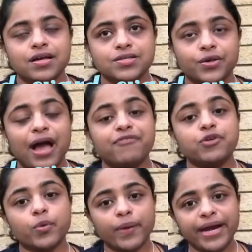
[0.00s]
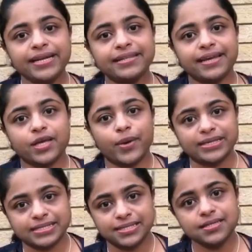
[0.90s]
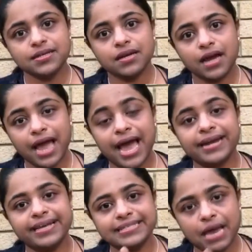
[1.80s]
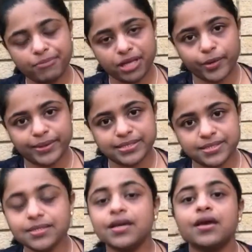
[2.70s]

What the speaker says: So you have to read the question and examine the question.